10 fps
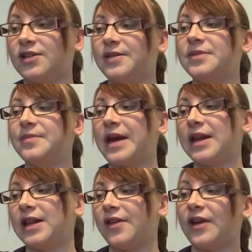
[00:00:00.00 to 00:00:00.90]
So
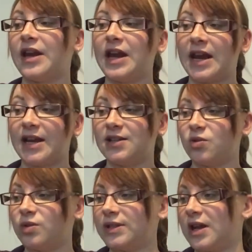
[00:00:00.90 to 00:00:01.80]
symptomatically, I've had headaches,
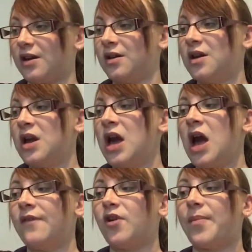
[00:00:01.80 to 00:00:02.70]
nausea,
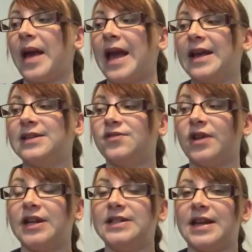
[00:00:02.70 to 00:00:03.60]
got pains
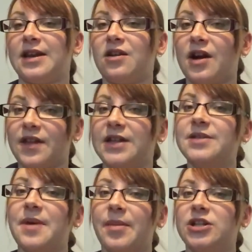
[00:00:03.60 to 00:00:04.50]
running down either
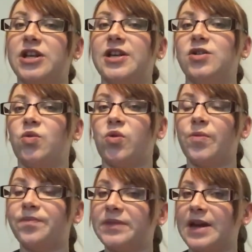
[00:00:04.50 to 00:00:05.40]
into my butt cheeks or
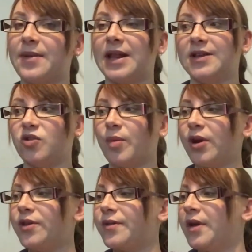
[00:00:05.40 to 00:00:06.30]
down my legs or
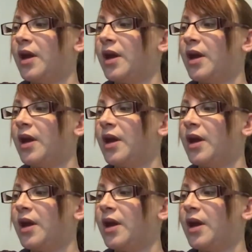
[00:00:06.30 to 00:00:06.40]
both.